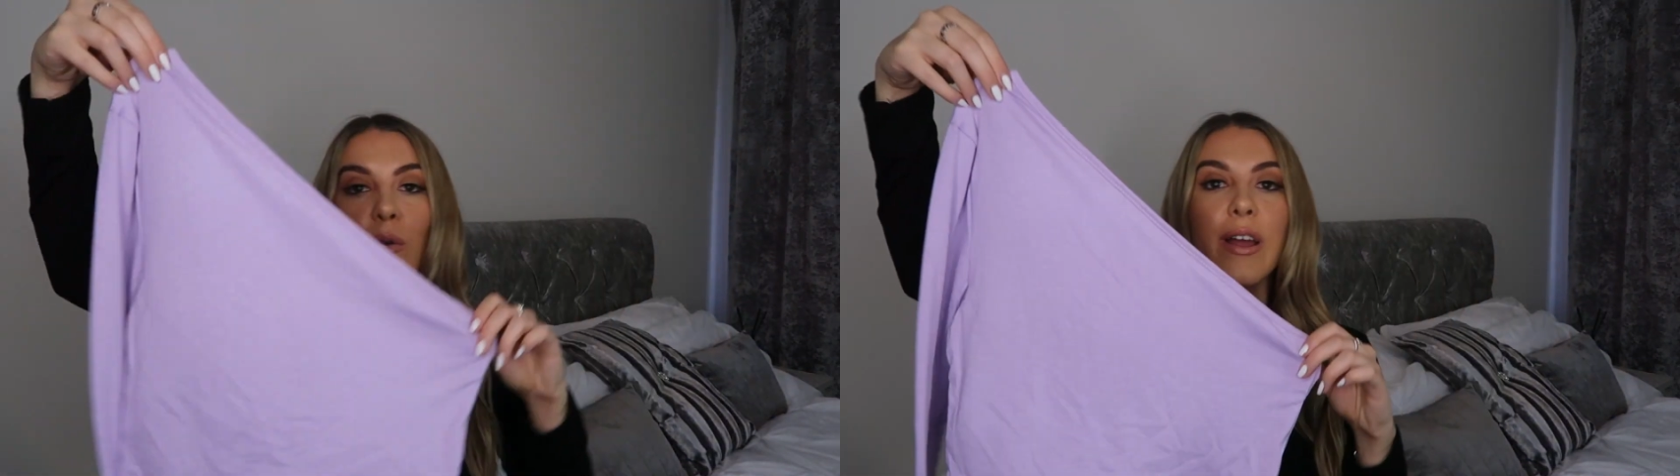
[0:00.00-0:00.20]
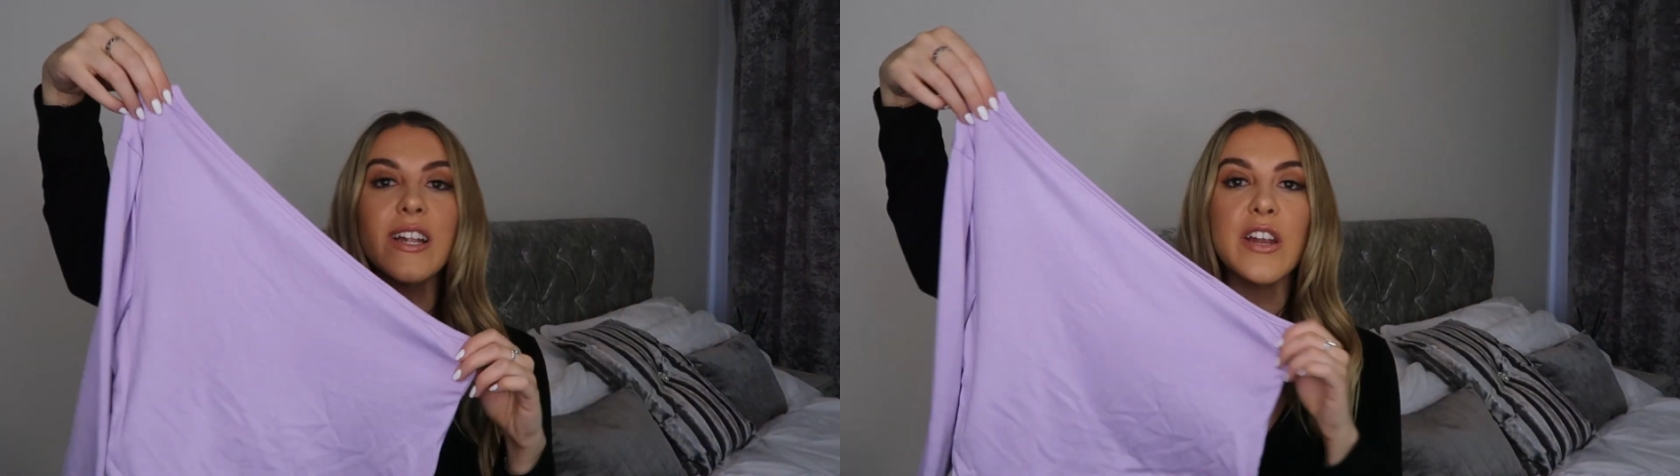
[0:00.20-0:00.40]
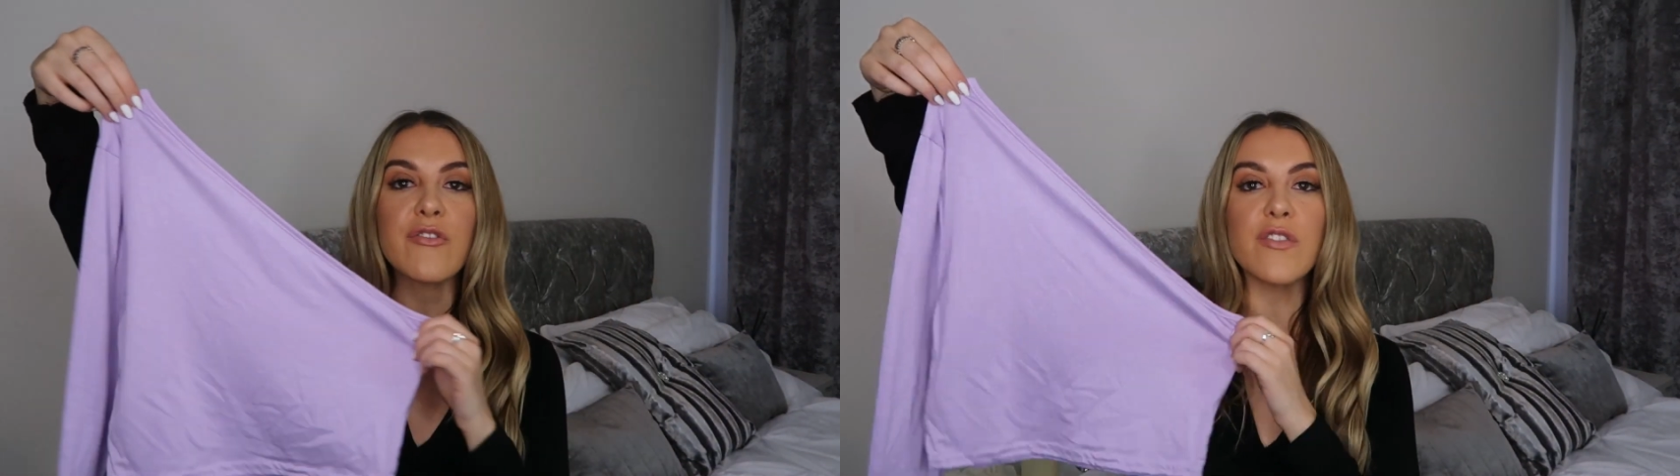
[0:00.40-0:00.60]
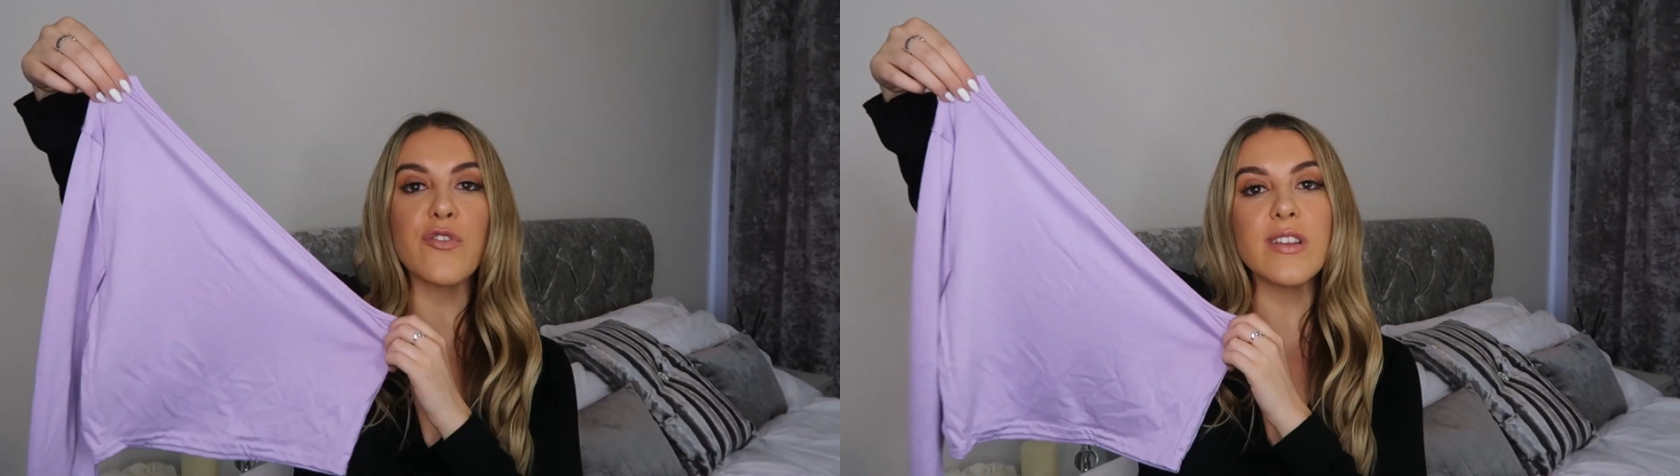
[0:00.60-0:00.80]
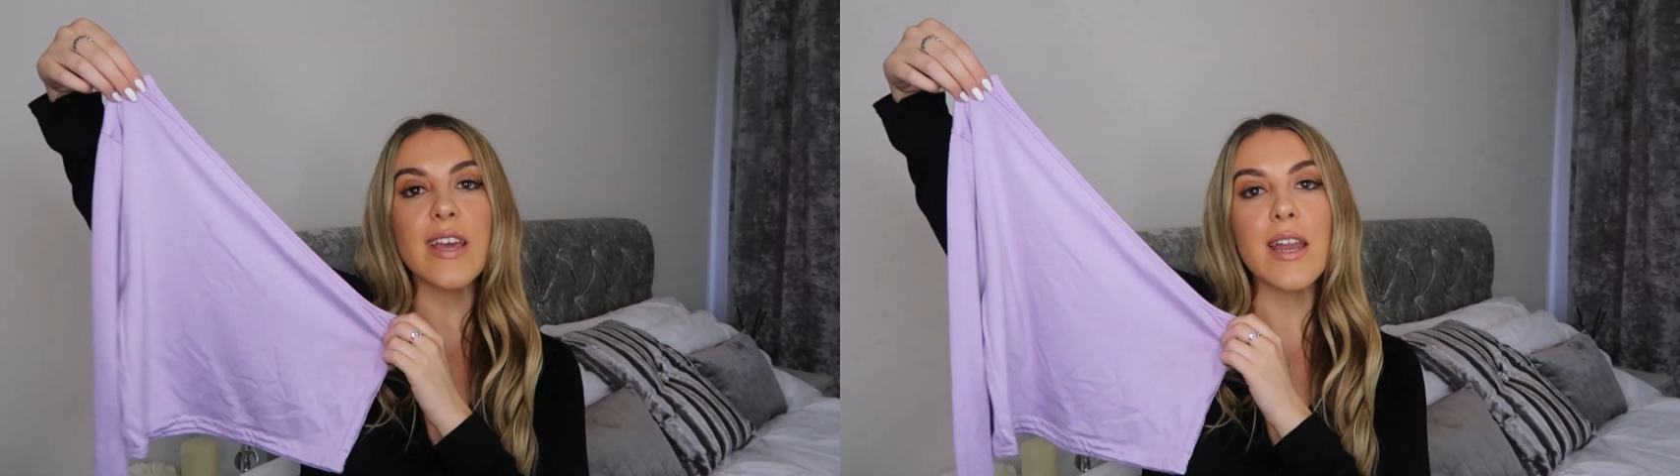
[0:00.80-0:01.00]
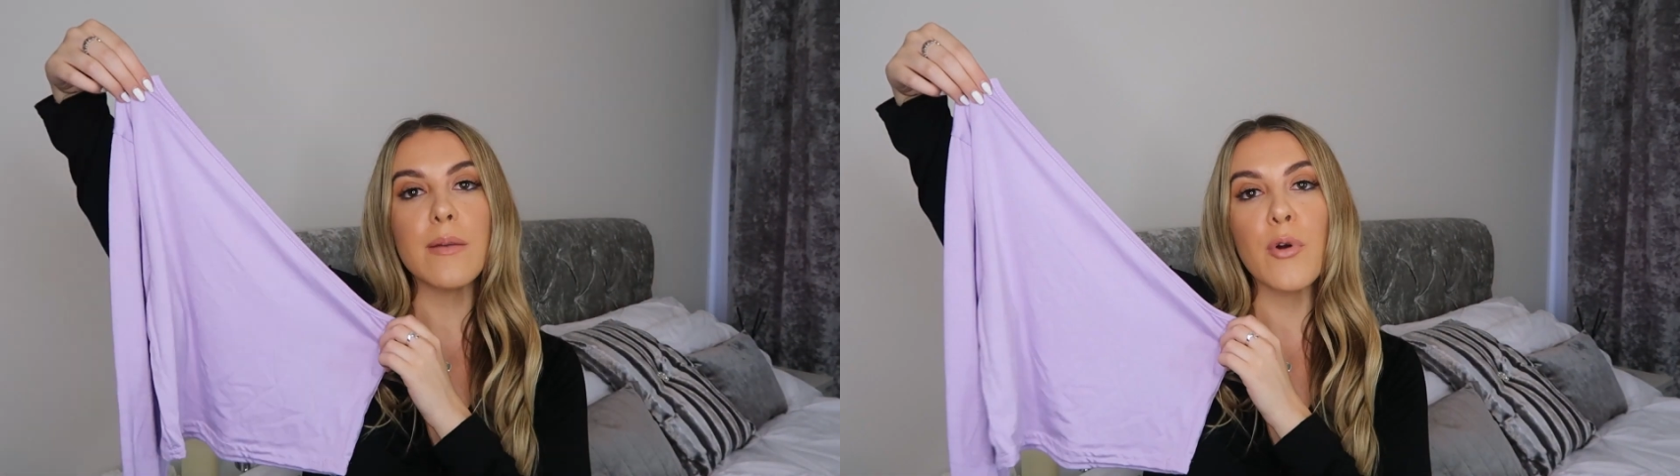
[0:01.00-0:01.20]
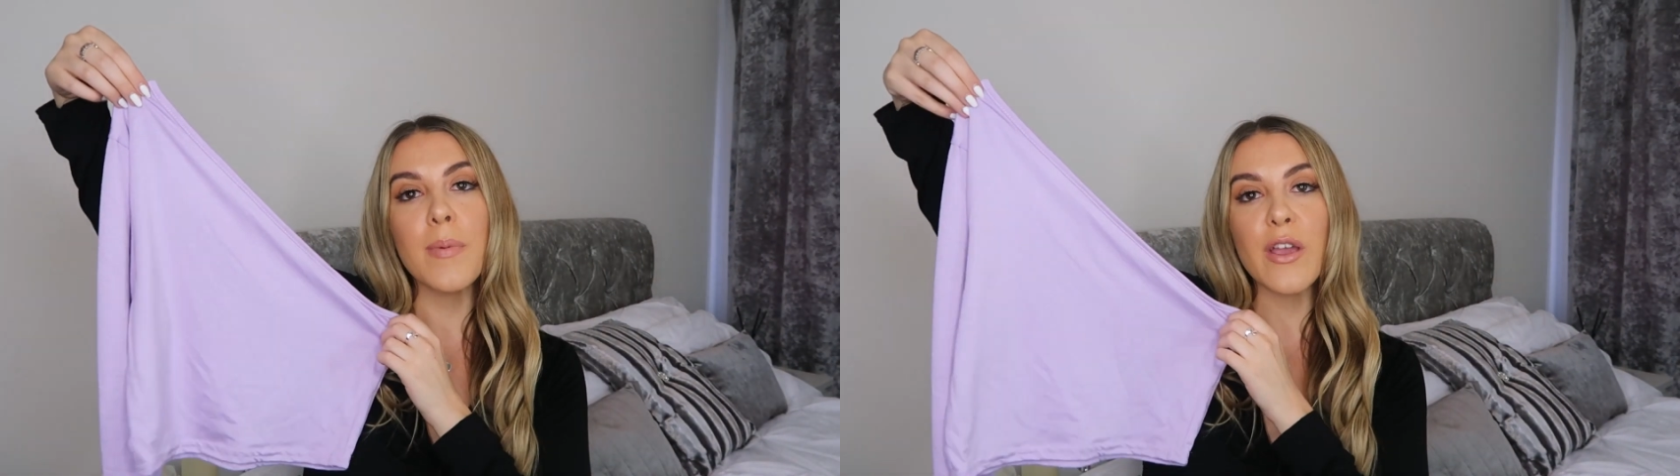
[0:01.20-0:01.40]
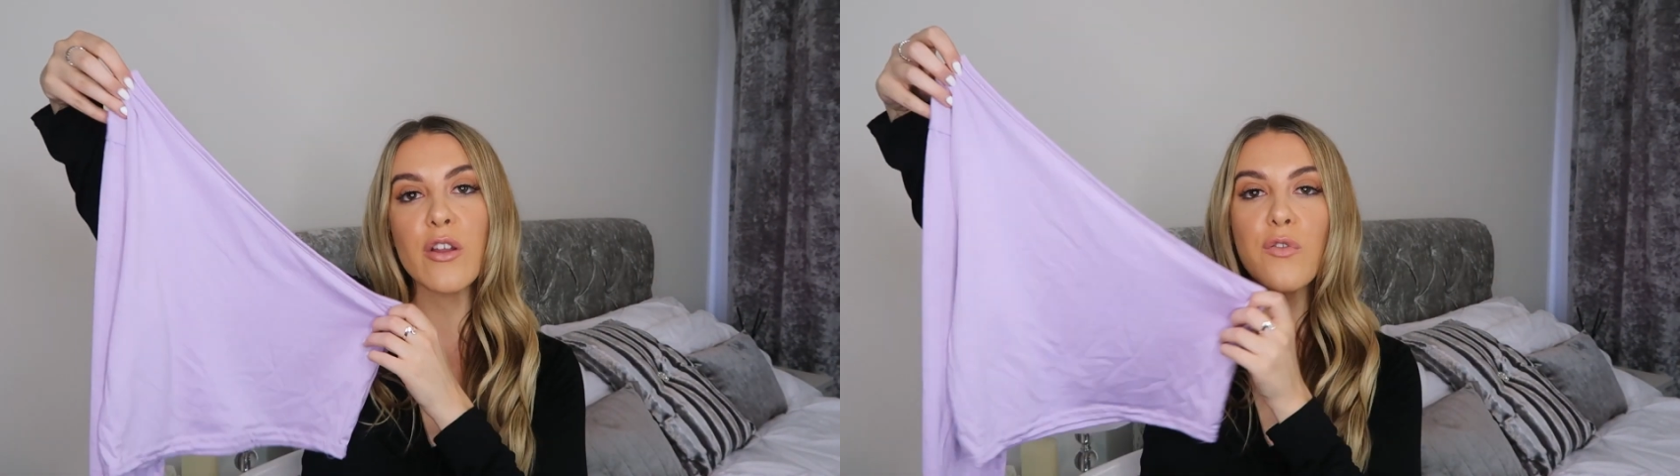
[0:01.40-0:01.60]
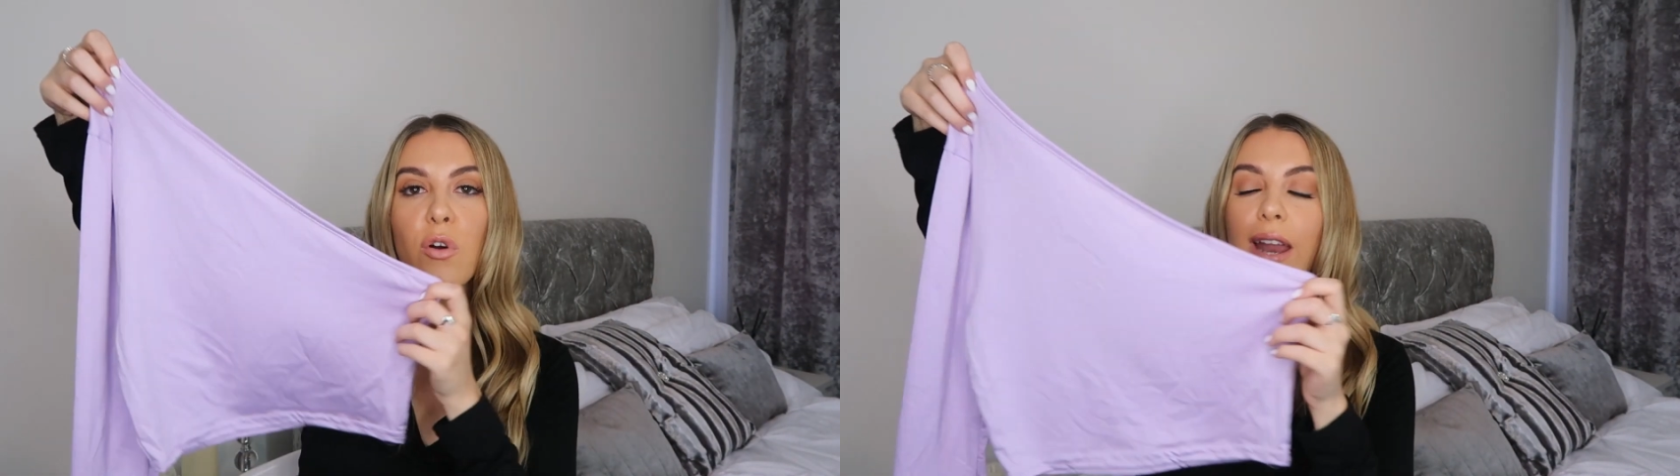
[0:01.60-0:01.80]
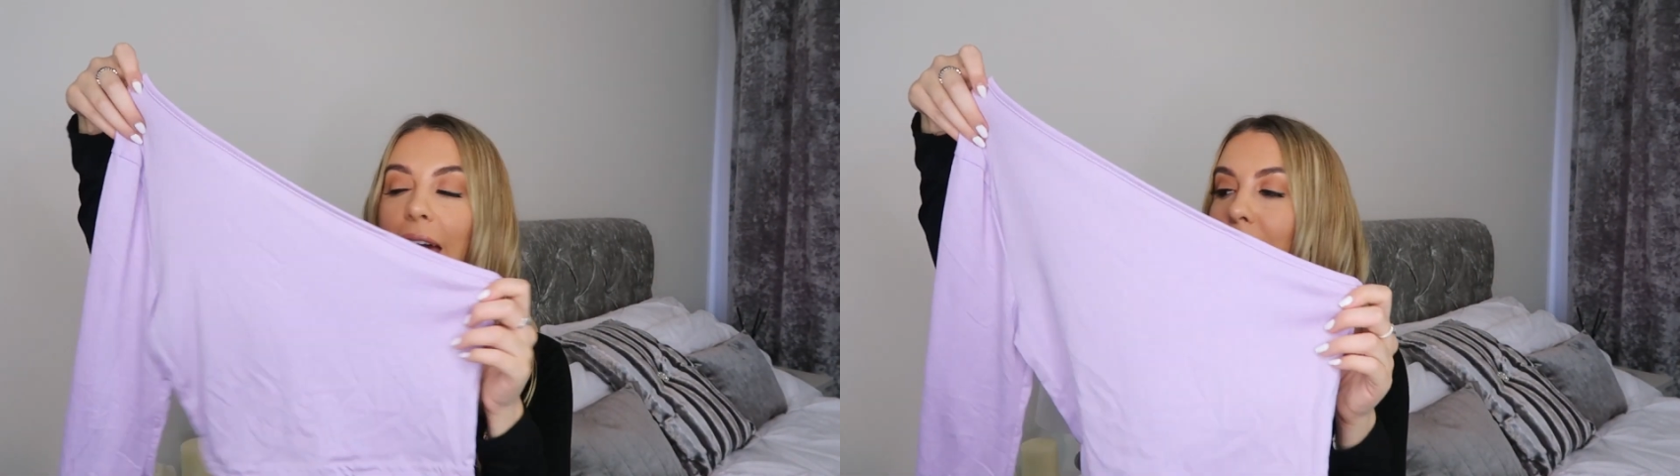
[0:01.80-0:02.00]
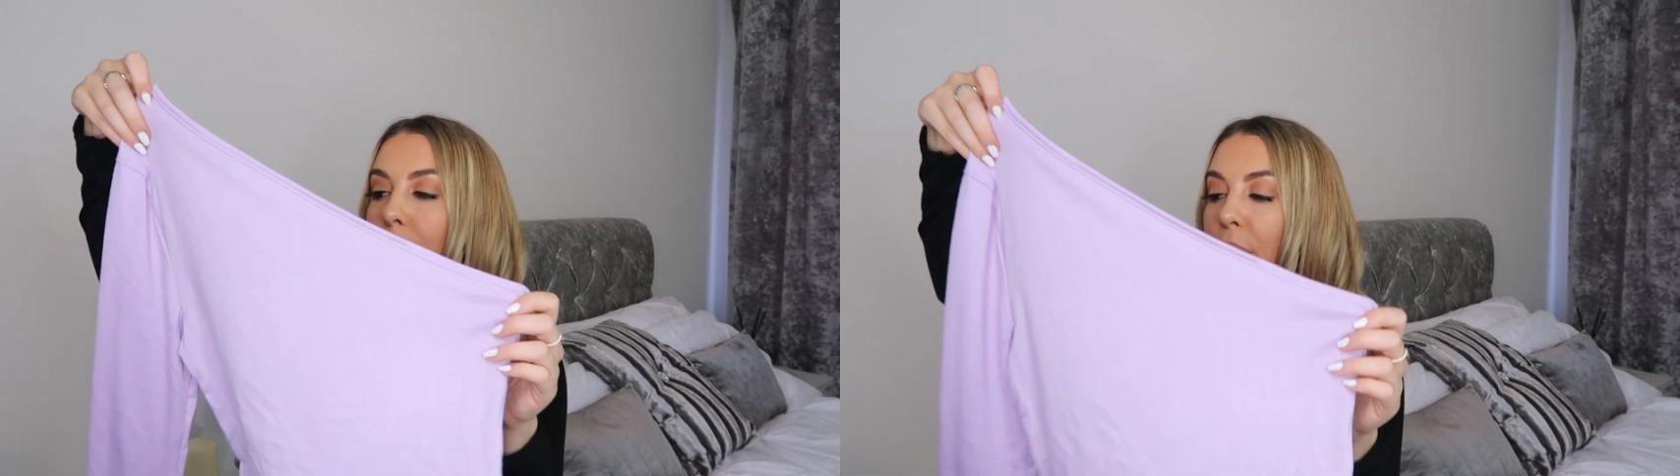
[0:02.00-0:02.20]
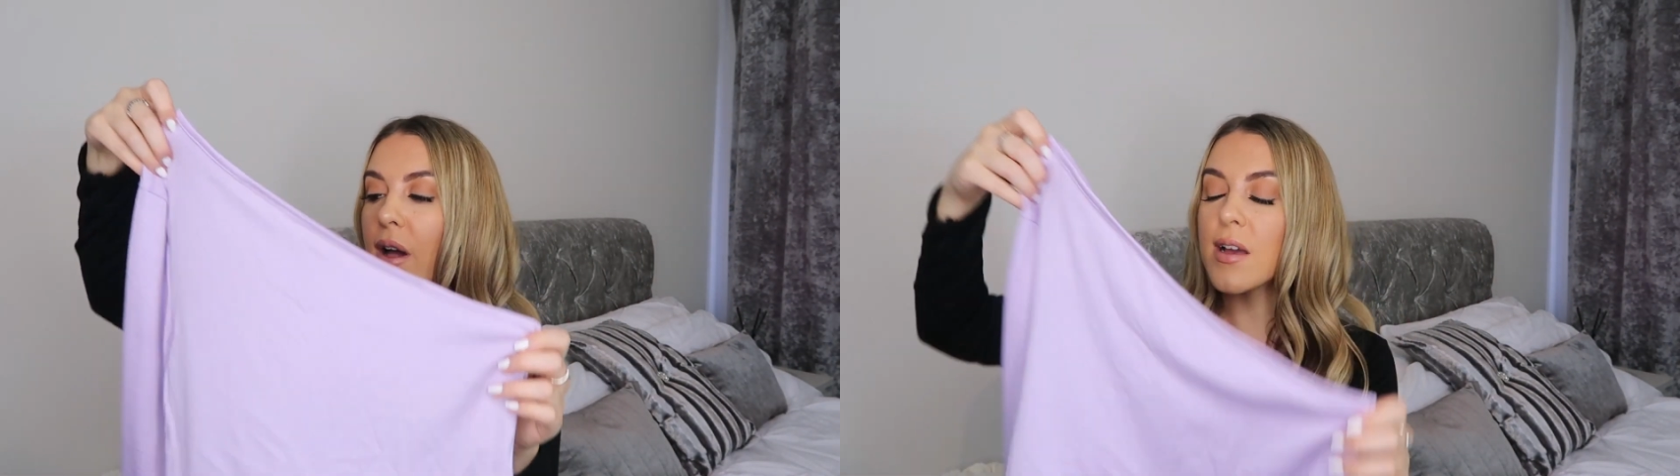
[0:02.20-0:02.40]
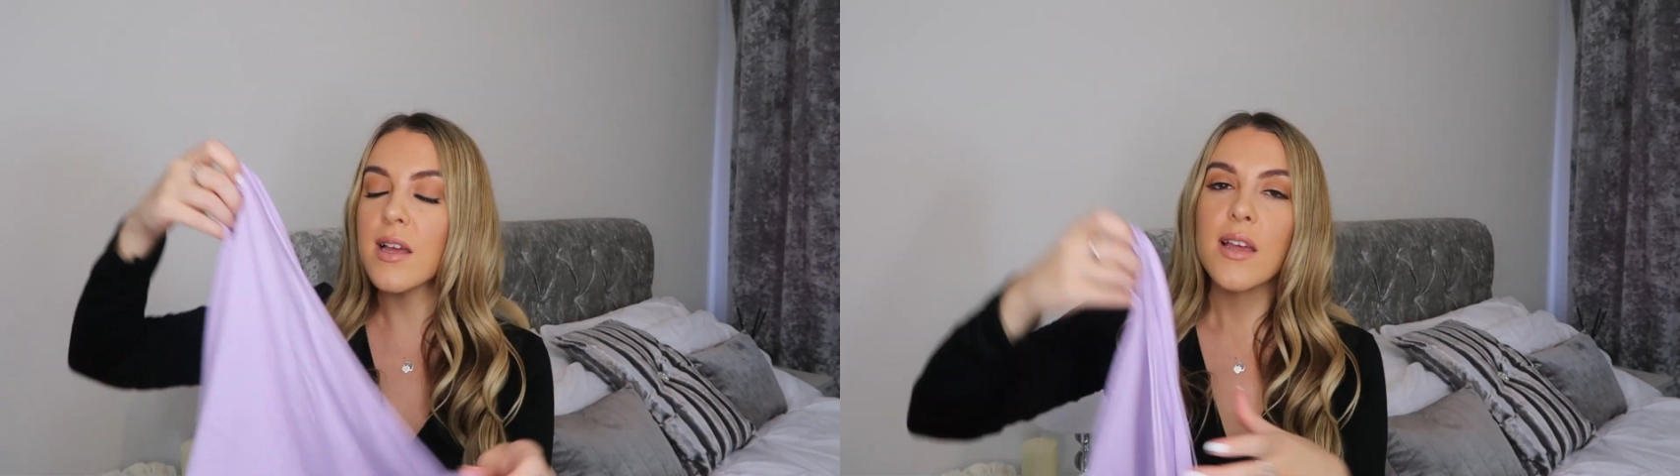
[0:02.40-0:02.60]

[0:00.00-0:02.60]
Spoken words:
quite generous for a 10, probably could have got an 8, but